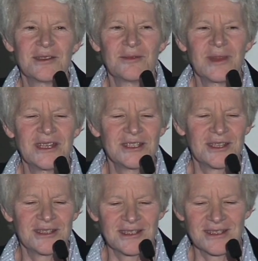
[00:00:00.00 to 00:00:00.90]
ill
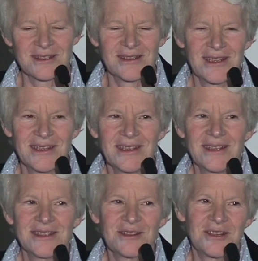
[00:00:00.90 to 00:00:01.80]
patients.
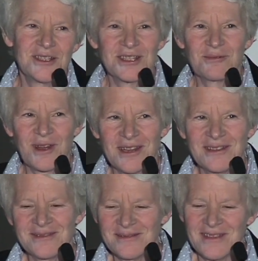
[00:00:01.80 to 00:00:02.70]
So I just want
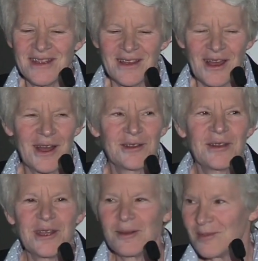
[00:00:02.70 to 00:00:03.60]
to honor
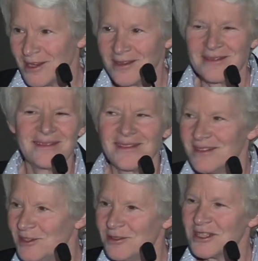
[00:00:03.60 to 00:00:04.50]
him and
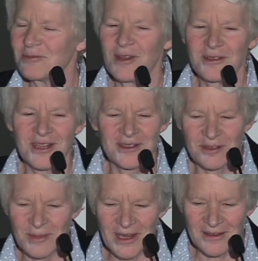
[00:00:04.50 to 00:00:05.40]
you as well,
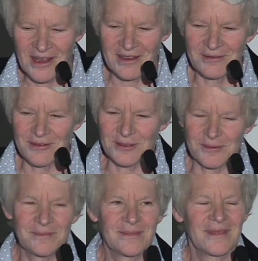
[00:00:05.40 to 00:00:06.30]
Dr. Panelat, for
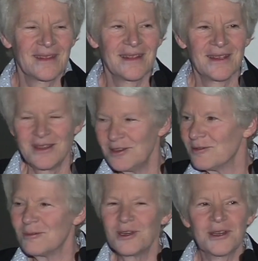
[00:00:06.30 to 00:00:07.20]

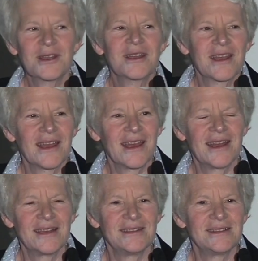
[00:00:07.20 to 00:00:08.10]
your work,
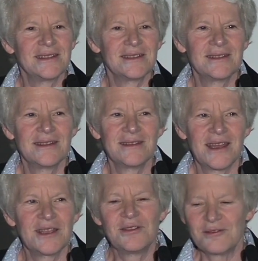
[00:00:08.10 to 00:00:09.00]
and
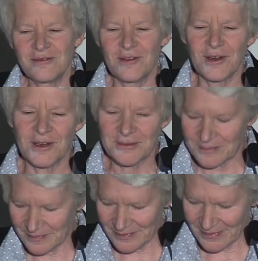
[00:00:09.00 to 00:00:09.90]
thank you for
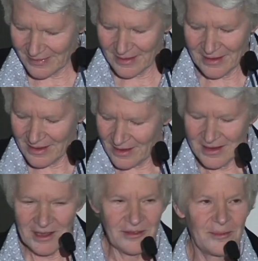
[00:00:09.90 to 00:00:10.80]

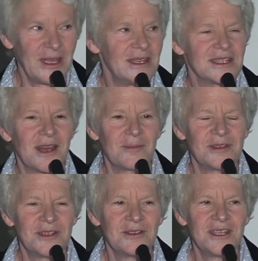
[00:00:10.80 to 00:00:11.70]
giving me this
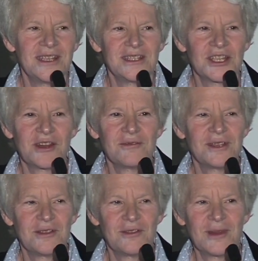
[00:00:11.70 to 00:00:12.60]
opportunity to share
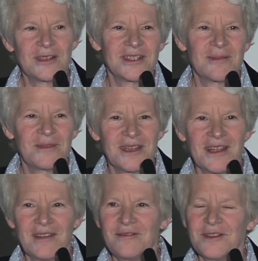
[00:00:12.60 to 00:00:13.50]
with you about
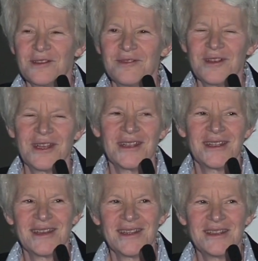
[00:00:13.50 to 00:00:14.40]
something I feel very
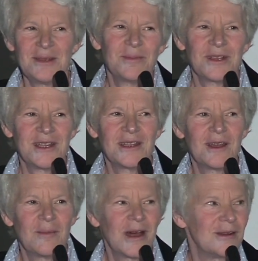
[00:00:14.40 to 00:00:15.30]
deeply
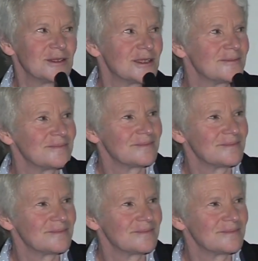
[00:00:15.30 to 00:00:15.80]
about.